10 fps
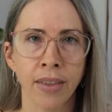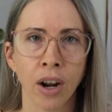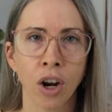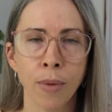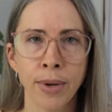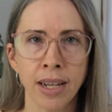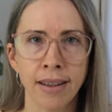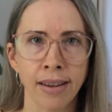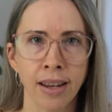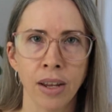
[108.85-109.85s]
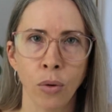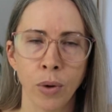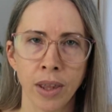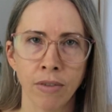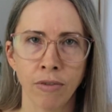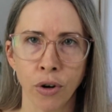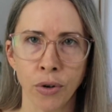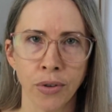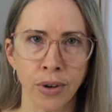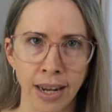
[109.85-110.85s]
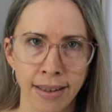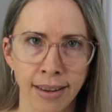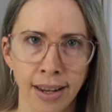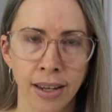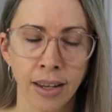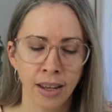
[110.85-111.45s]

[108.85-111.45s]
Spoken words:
that I commonly see with photos on Etsy?